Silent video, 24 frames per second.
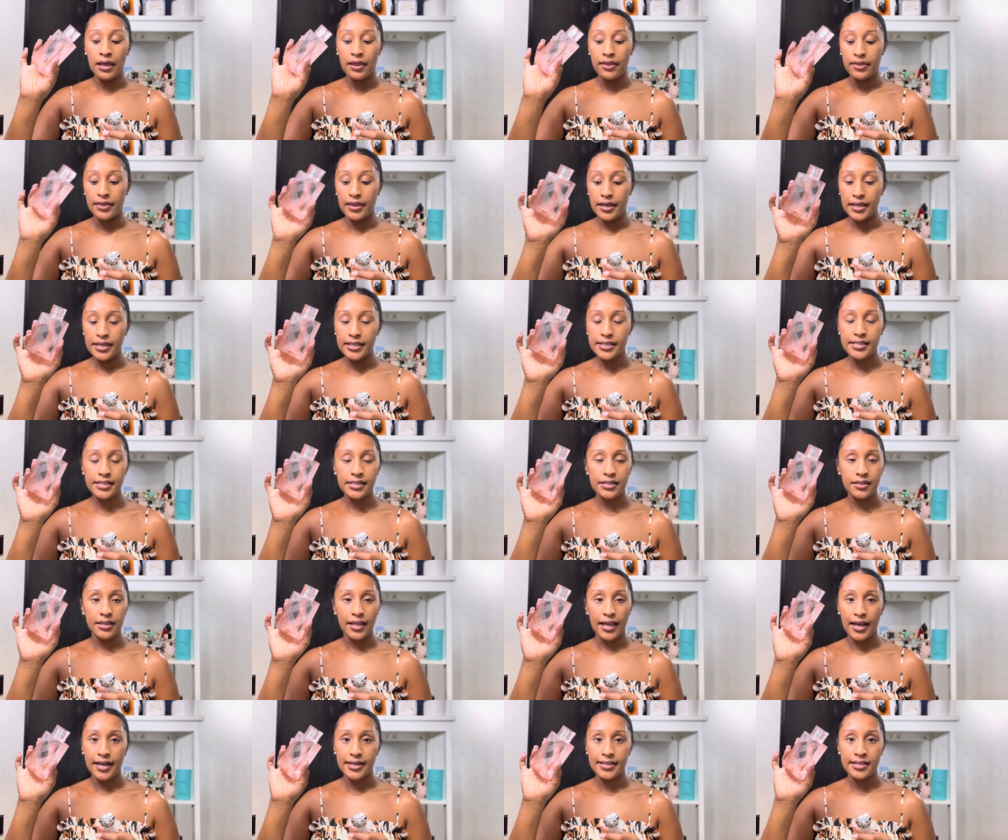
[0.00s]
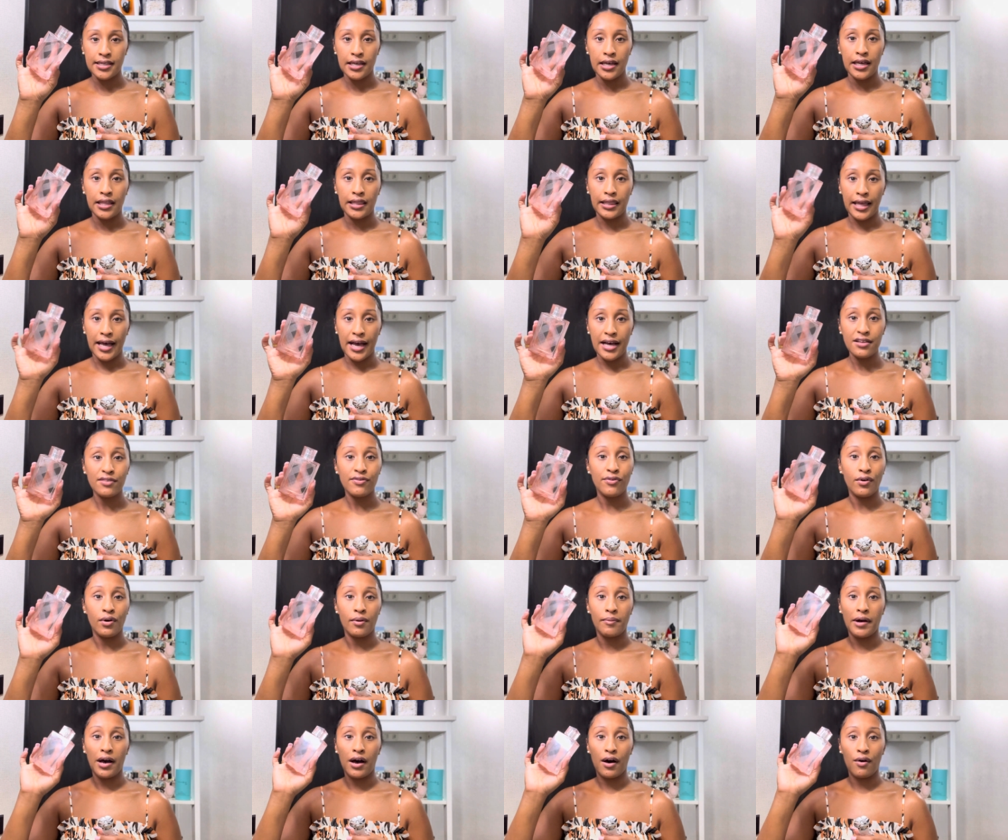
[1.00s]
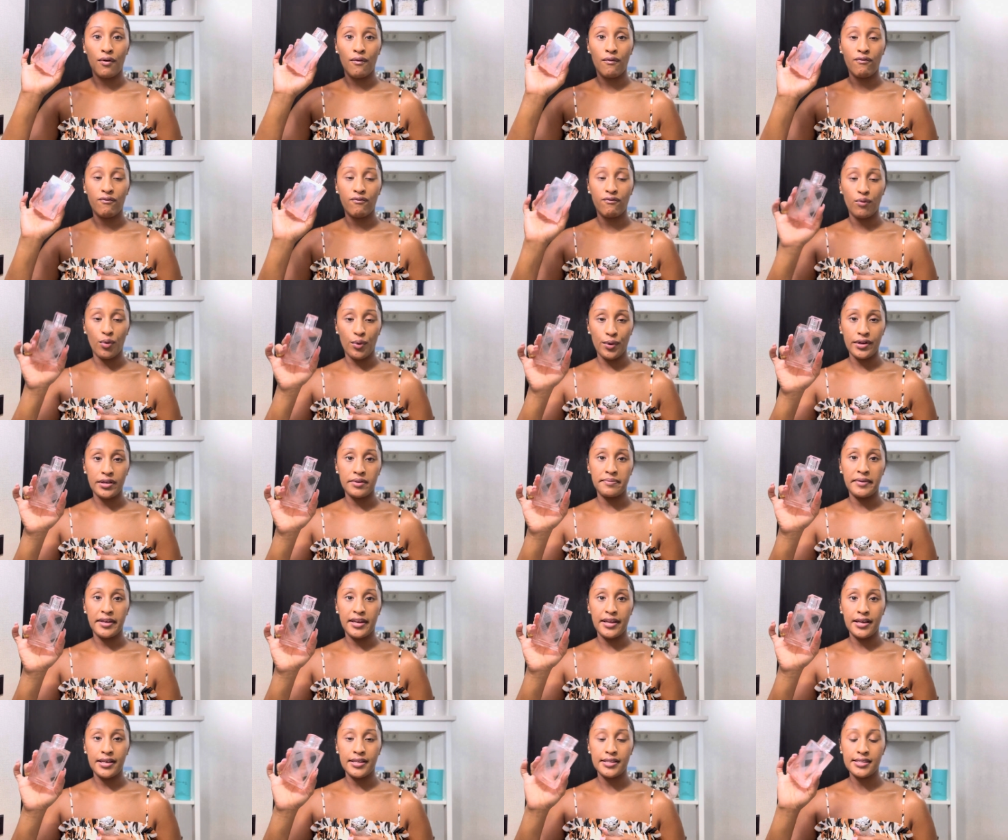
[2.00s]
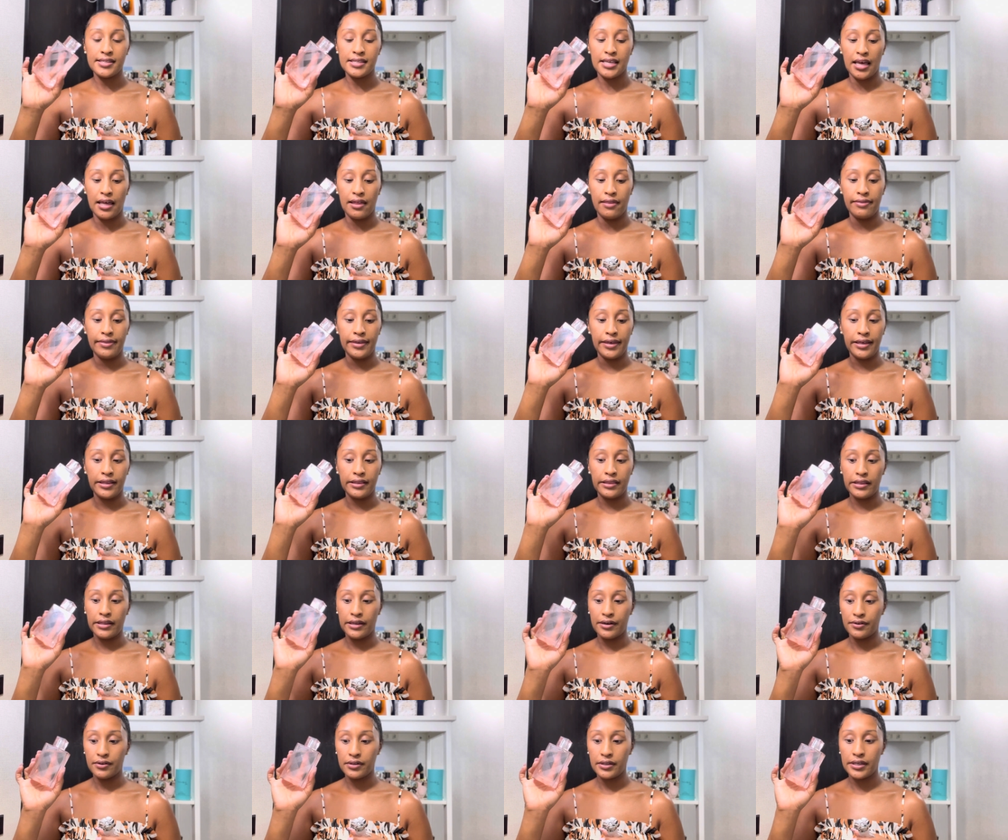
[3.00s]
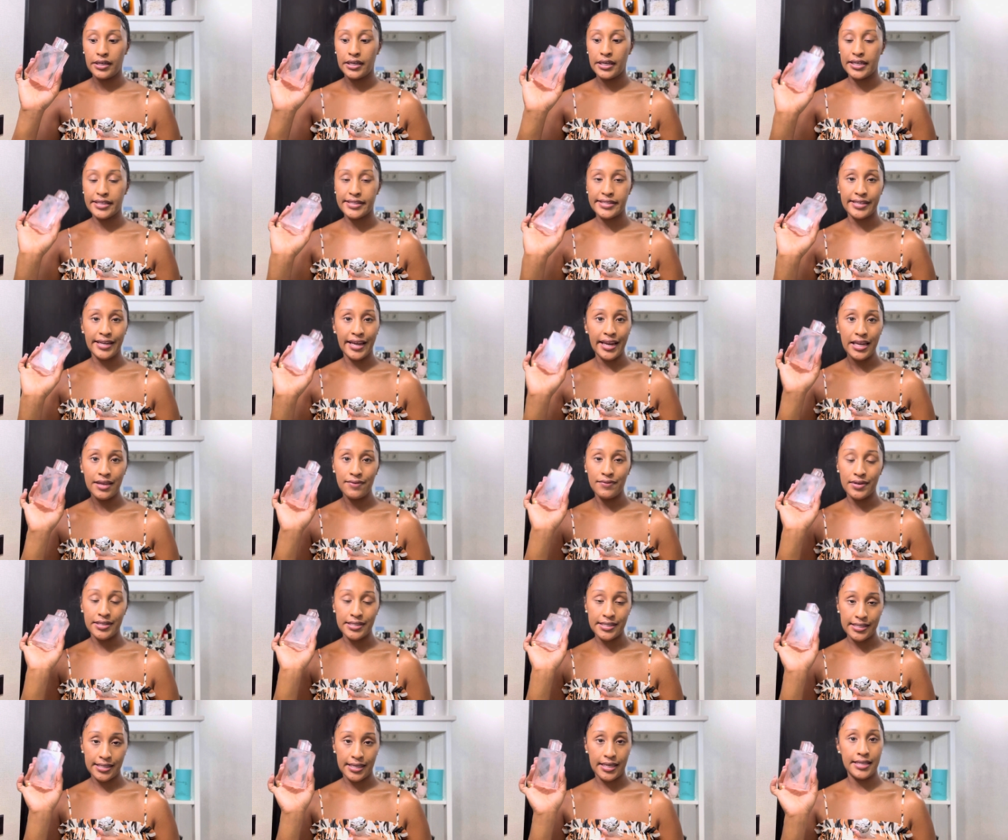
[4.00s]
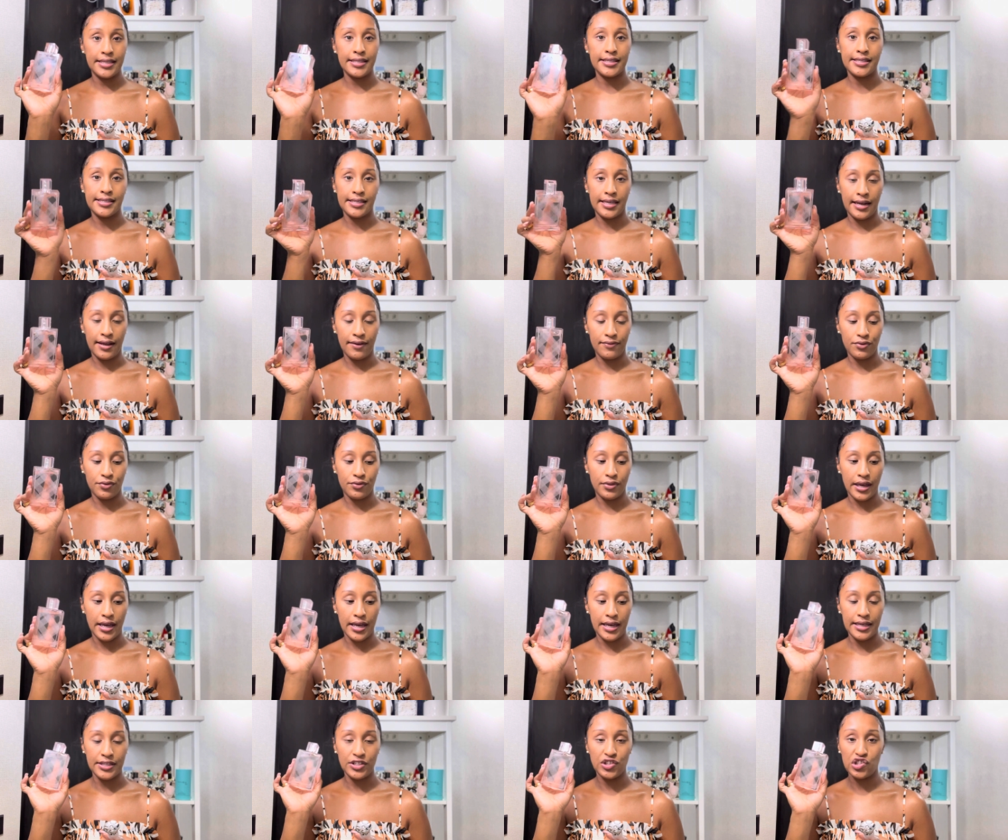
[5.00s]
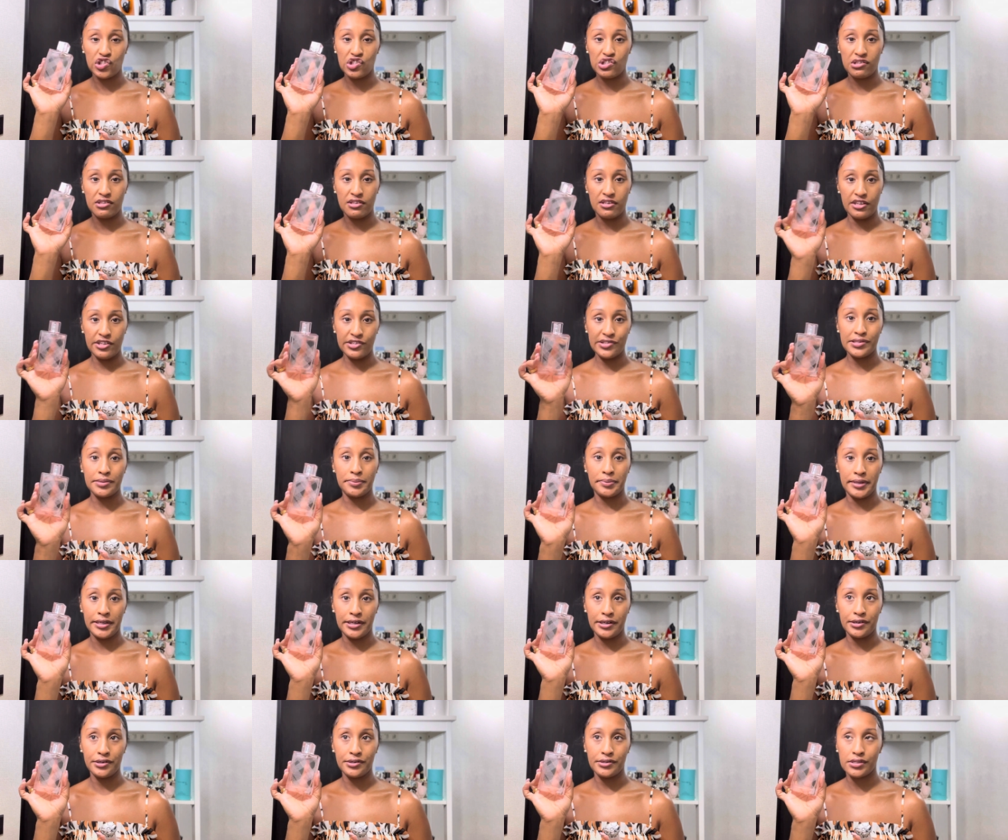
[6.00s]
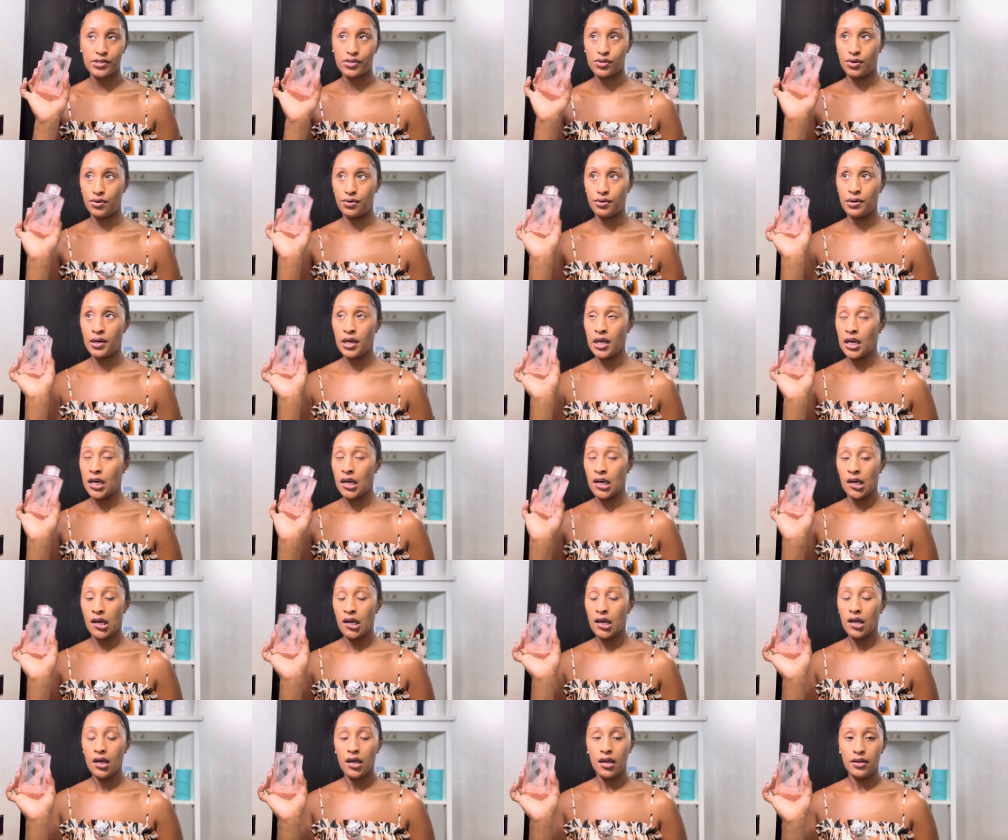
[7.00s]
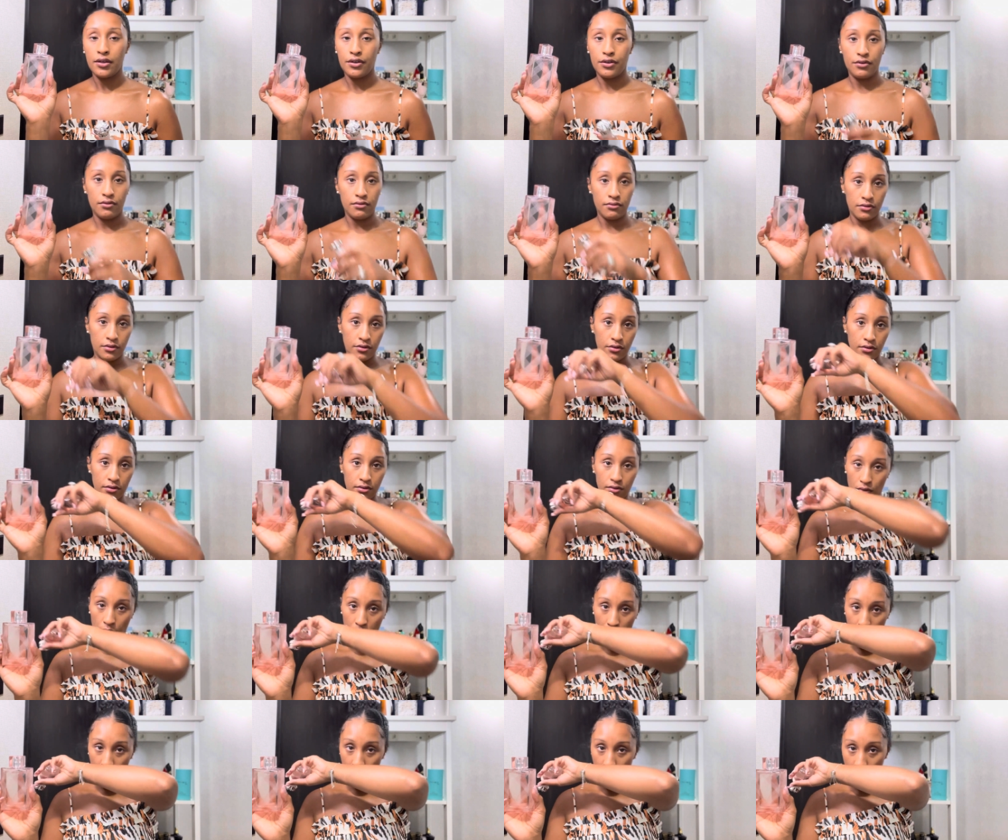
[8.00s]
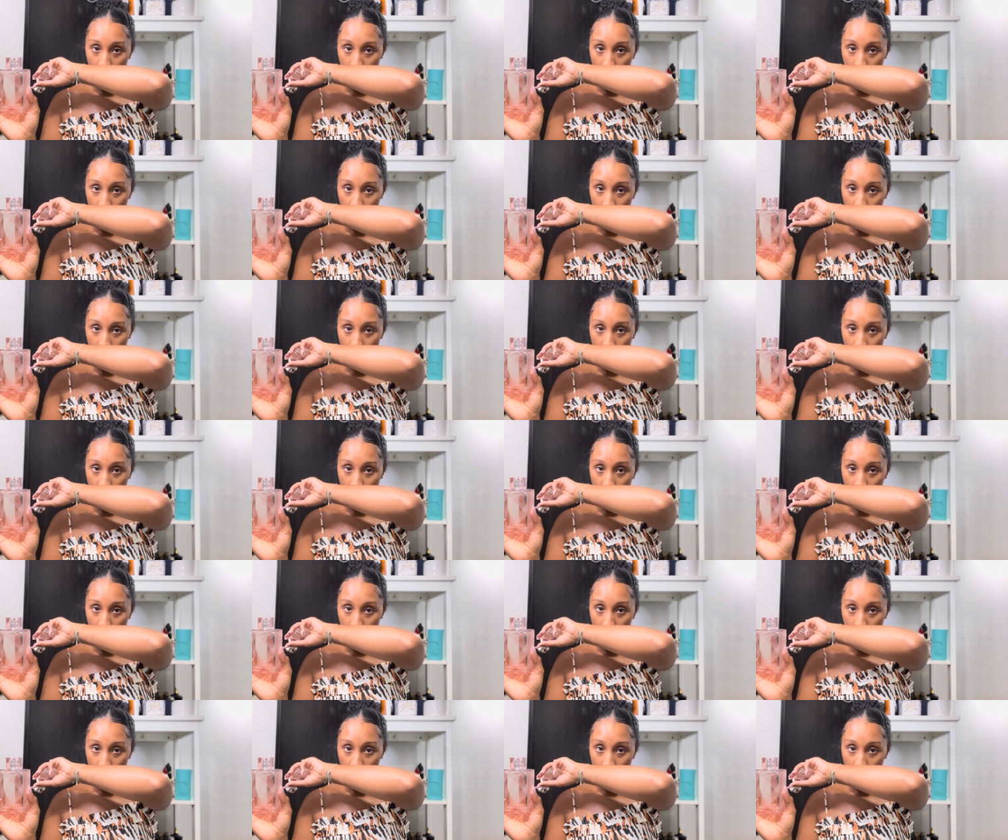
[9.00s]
This, like I said, lasts for about forty minutes, and then literally it's not even a skin scent after that. It just disappears. So no matter